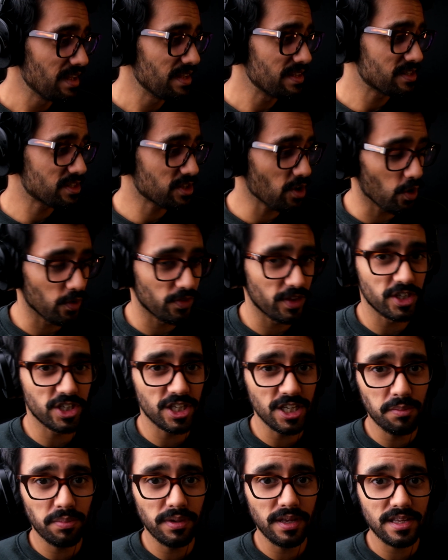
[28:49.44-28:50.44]
So the
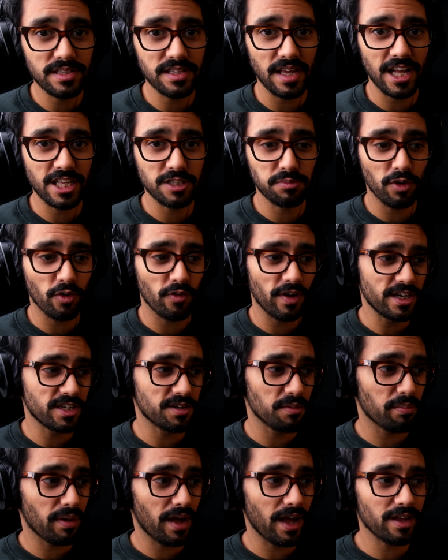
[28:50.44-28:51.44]
GPS
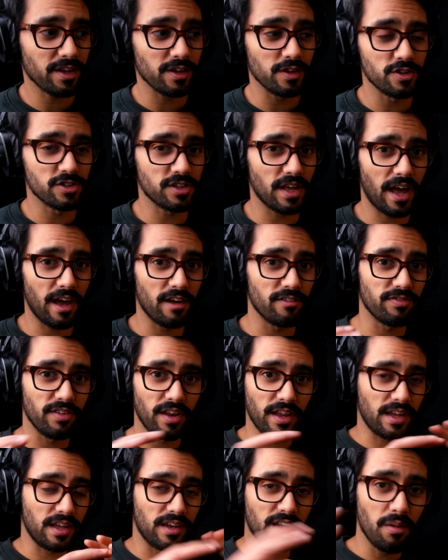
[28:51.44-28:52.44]
exploration pack used to have
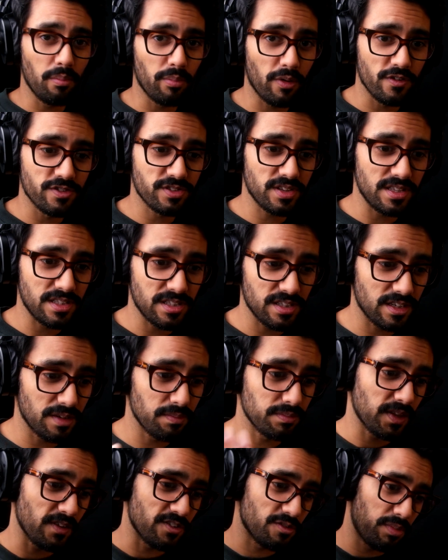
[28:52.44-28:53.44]
like a number of scents in
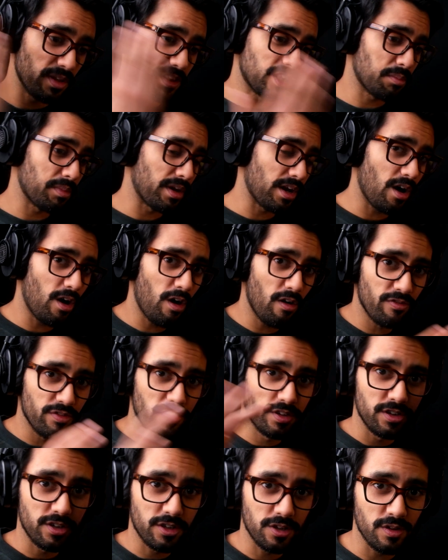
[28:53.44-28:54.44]
them. They split them in half,
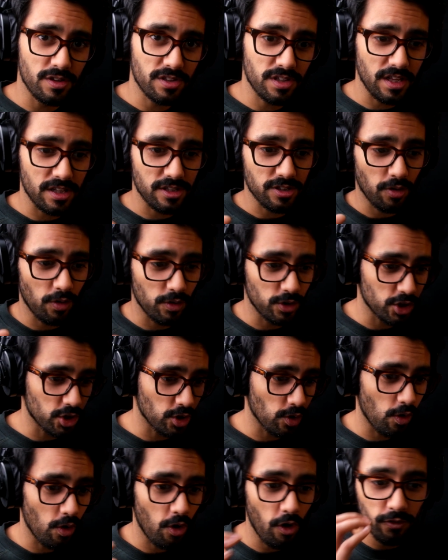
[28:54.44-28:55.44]
2 scents,
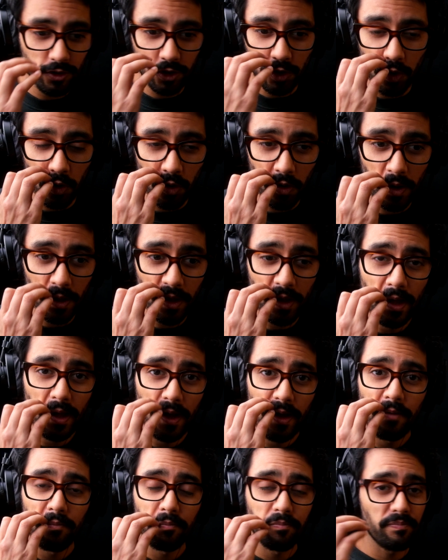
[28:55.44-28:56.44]
onshore, offshore.
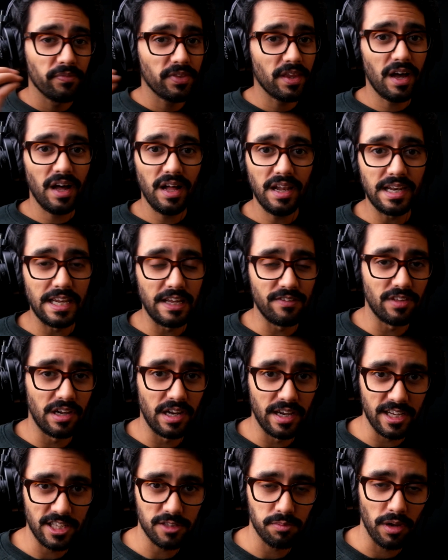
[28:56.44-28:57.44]
I'll leave the
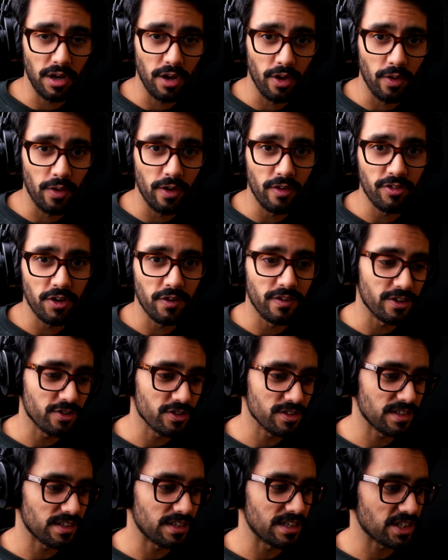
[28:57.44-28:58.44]
links below if you're
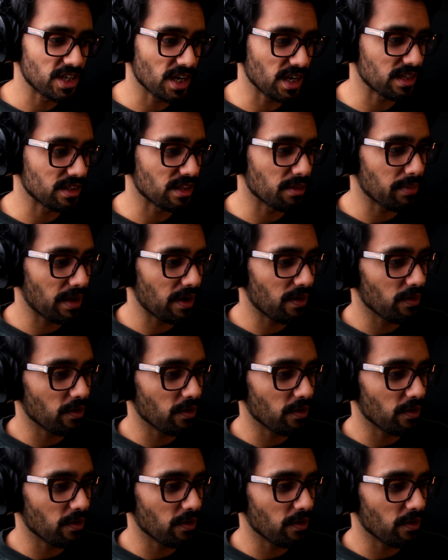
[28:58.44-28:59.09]
interested in checking them out.